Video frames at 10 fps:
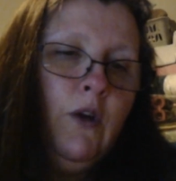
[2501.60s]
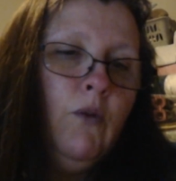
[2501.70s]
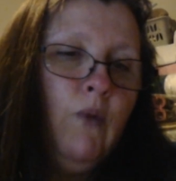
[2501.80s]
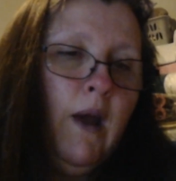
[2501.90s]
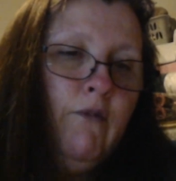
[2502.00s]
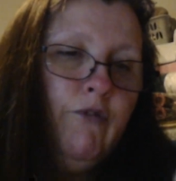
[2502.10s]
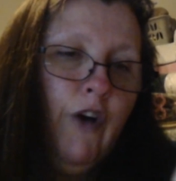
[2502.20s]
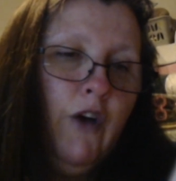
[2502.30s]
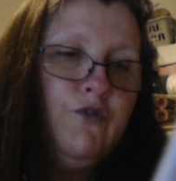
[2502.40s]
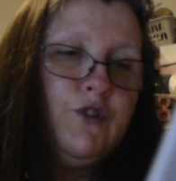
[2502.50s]
on round
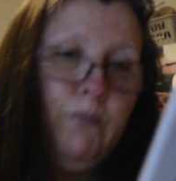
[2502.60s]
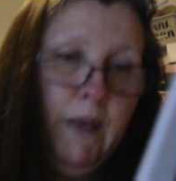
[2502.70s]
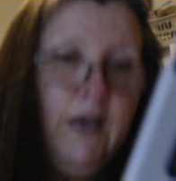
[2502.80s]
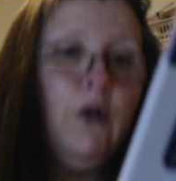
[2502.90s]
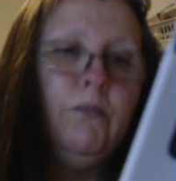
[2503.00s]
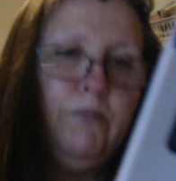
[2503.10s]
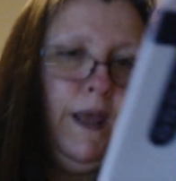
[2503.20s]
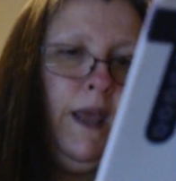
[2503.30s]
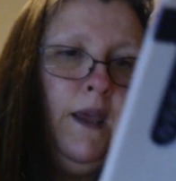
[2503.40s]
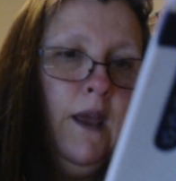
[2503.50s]
5 to pick up
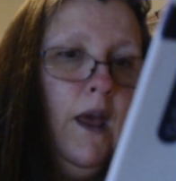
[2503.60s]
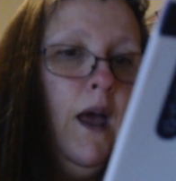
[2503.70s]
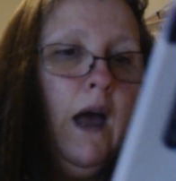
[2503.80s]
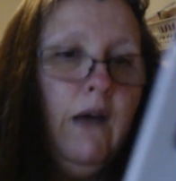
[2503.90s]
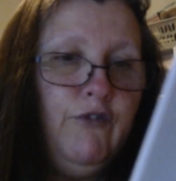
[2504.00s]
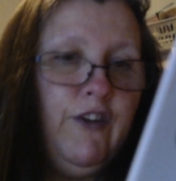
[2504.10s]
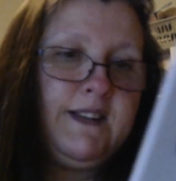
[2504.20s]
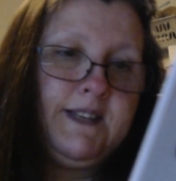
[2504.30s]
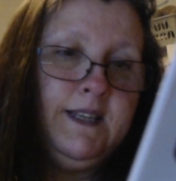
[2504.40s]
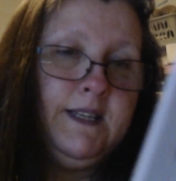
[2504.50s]
B and
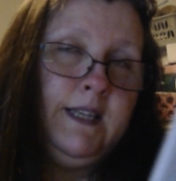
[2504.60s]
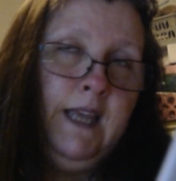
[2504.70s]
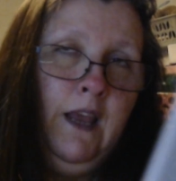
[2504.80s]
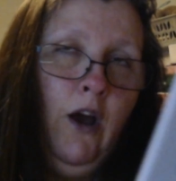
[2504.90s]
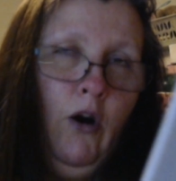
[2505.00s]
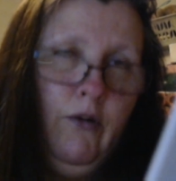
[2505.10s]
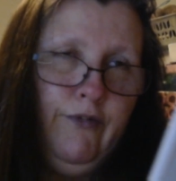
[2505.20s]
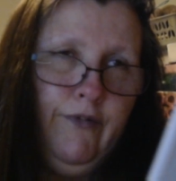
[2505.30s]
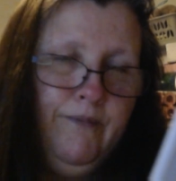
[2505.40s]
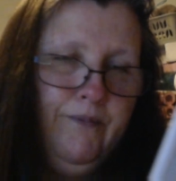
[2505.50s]
fasten C off.